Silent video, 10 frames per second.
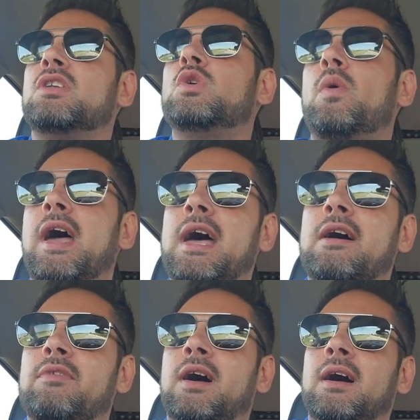You
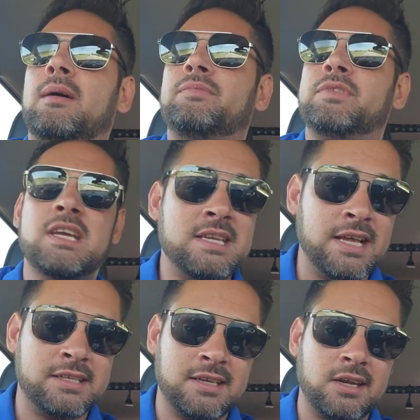have T.
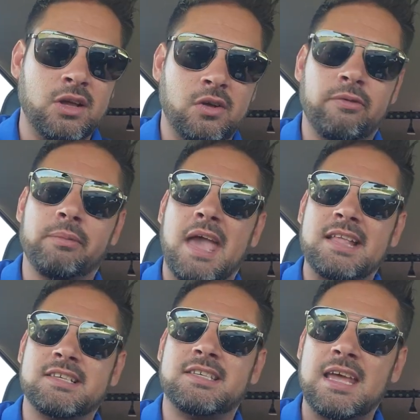Denson from
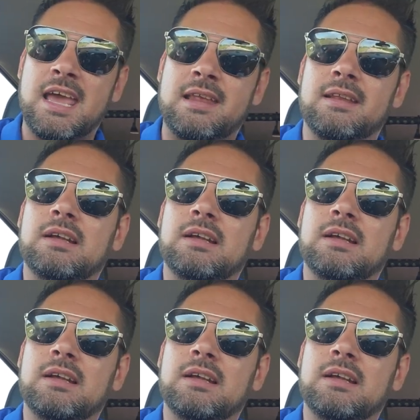Kansas State,